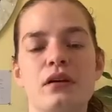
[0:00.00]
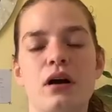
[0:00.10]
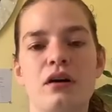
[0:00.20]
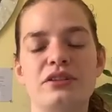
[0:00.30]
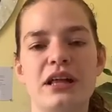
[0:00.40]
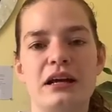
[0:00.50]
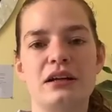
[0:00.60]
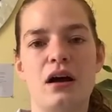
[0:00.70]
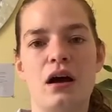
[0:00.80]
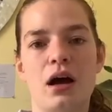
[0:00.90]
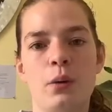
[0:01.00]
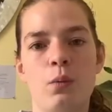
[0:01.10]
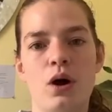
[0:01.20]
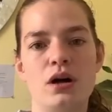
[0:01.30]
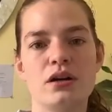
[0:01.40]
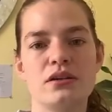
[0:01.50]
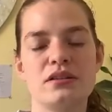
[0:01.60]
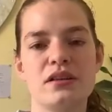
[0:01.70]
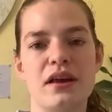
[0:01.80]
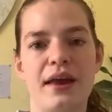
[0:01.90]
after that, I
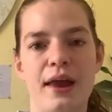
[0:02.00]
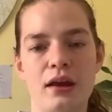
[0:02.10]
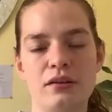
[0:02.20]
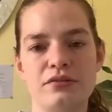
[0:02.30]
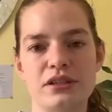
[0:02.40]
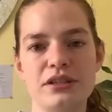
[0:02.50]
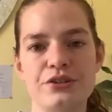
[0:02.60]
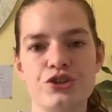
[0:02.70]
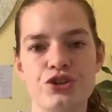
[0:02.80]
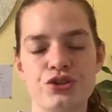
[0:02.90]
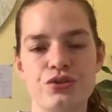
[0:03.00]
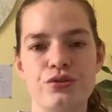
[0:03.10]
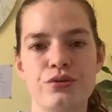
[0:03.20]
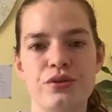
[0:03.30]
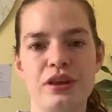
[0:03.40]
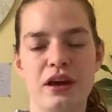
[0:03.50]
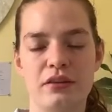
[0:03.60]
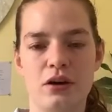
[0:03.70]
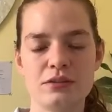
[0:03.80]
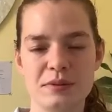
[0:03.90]
was airlifted to the other
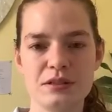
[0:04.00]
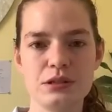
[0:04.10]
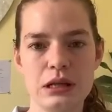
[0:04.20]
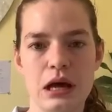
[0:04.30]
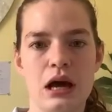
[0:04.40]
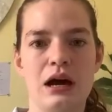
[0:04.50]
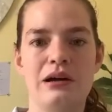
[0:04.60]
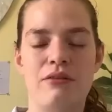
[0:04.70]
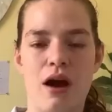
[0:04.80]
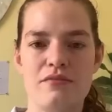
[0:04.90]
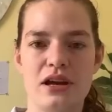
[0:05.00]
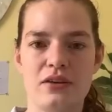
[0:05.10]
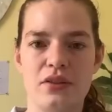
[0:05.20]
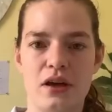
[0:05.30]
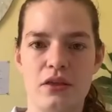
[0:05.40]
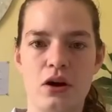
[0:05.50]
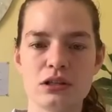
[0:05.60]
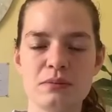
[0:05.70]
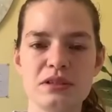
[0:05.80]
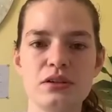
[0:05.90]
hospital. I arrived at the other
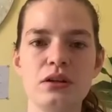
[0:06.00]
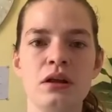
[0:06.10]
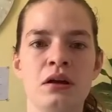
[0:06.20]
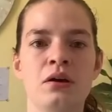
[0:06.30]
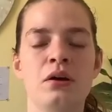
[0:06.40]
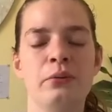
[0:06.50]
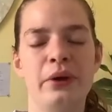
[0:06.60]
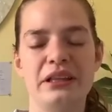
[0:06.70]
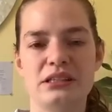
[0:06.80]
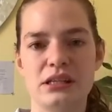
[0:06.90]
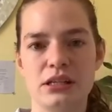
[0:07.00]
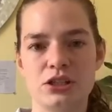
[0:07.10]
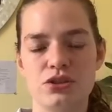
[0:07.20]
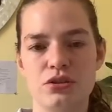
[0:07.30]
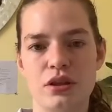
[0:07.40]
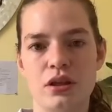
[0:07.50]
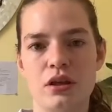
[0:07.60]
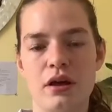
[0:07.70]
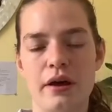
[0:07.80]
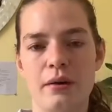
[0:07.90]
hospital, went into the
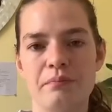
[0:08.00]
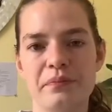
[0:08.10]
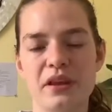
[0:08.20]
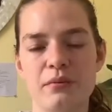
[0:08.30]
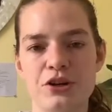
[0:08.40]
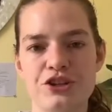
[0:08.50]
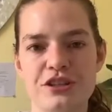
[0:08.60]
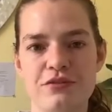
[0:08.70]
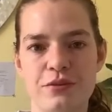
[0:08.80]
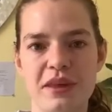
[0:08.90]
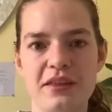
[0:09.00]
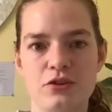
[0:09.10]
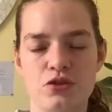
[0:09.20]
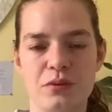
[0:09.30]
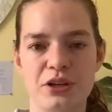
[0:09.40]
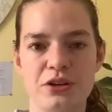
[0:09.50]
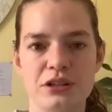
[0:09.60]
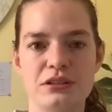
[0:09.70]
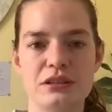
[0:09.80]
emergency room there, the trauma unit.